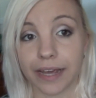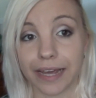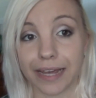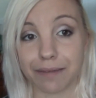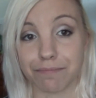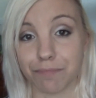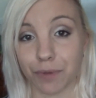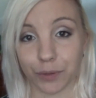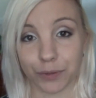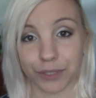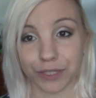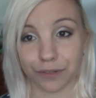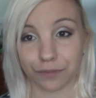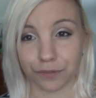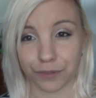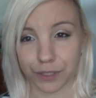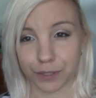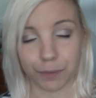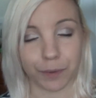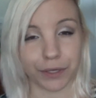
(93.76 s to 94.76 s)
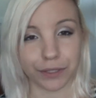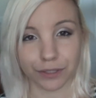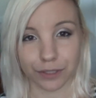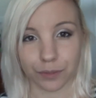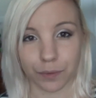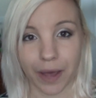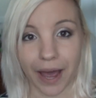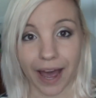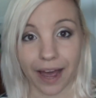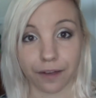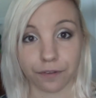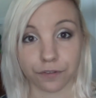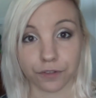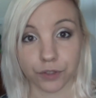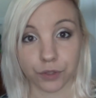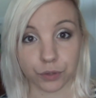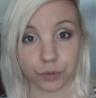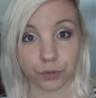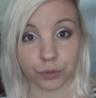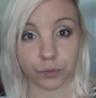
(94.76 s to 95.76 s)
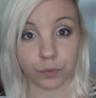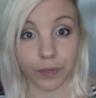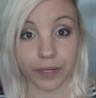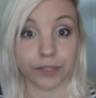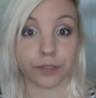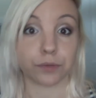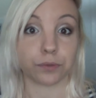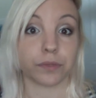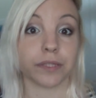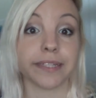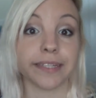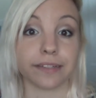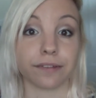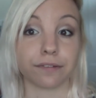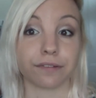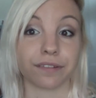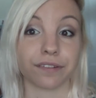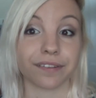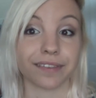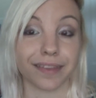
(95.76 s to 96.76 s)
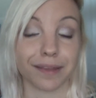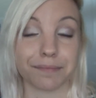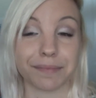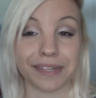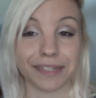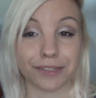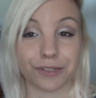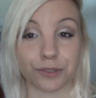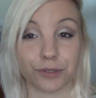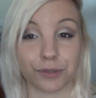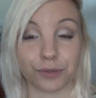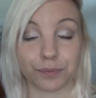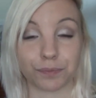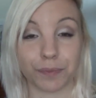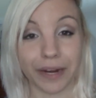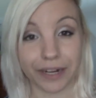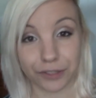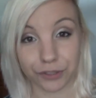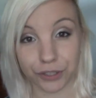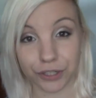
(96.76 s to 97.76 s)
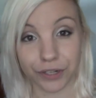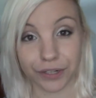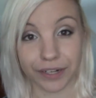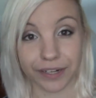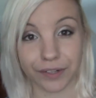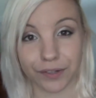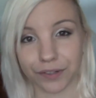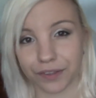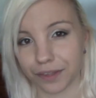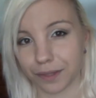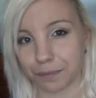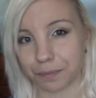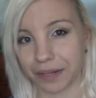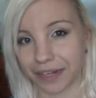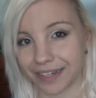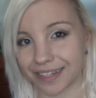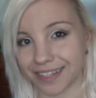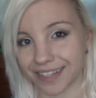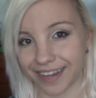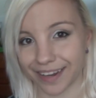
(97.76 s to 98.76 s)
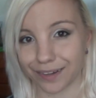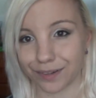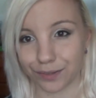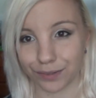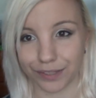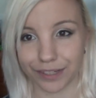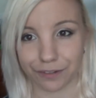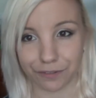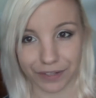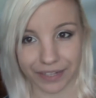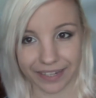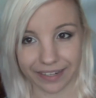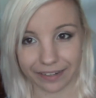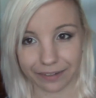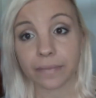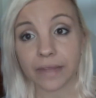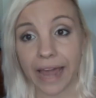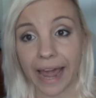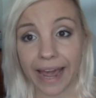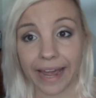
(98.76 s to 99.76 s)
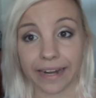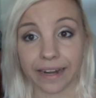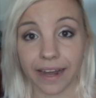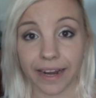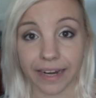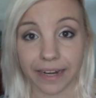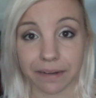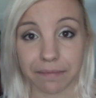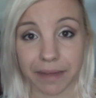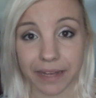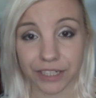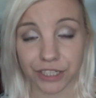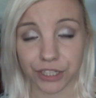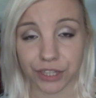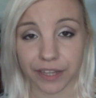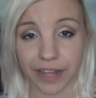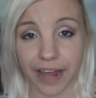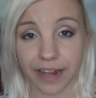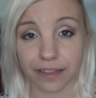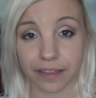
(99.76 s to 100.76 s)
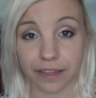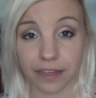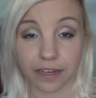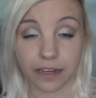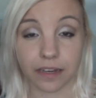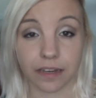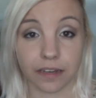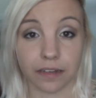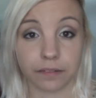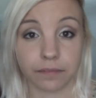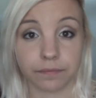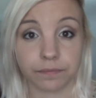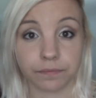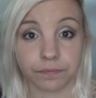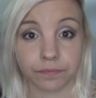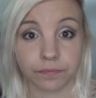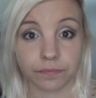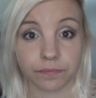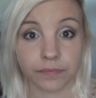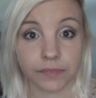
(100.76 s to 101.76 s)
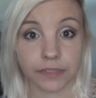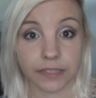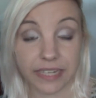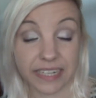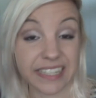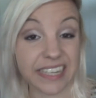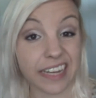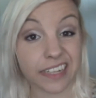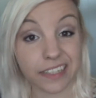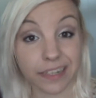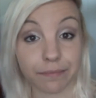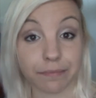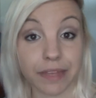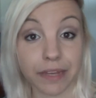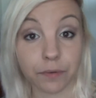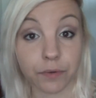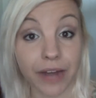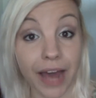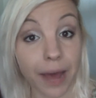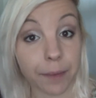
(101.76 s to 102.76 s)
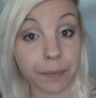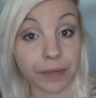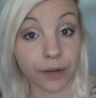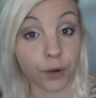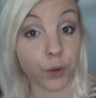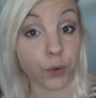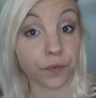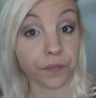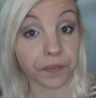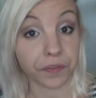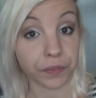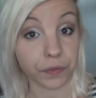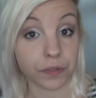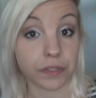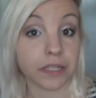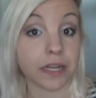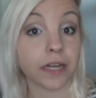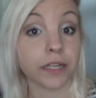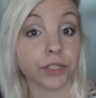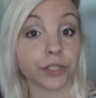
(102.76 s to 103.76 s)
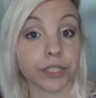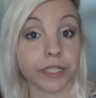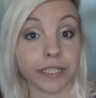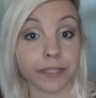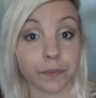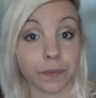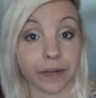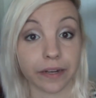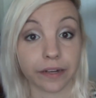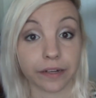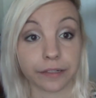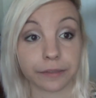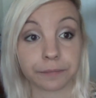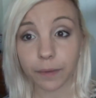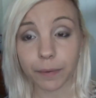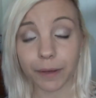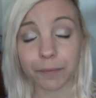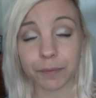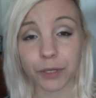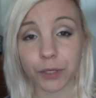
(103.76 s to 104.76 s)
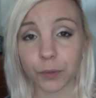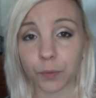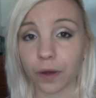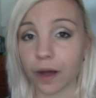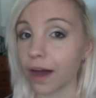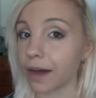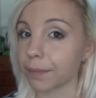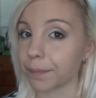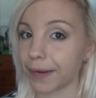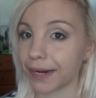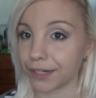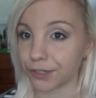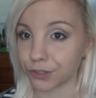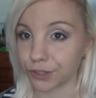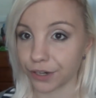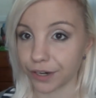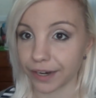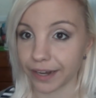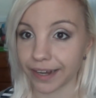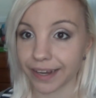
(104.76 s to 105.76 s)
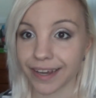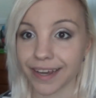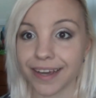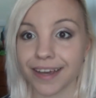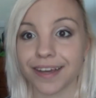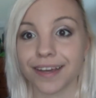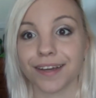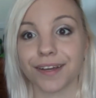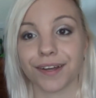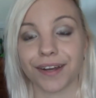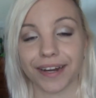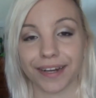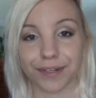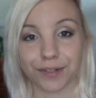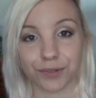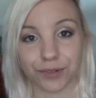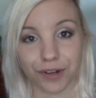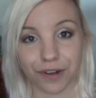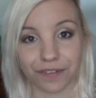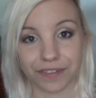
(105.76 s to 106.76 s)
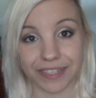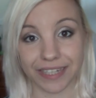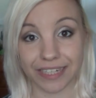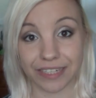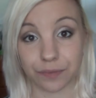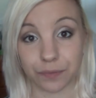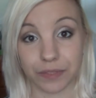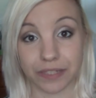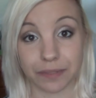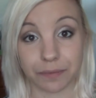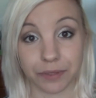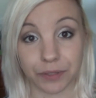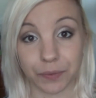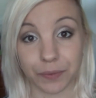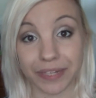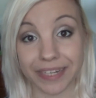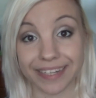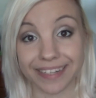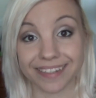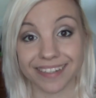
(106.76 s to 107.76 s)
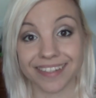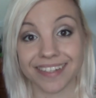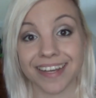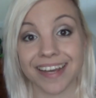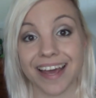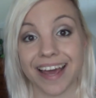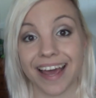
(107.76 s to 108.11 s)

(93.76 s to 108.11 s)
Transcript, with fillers: emotive response you have to where you live that makes you patriotic, not the place that you live in. And I can imagine that the exact same thing would happen over in those countries where people who are unpatriotic get into a conversation with someone who is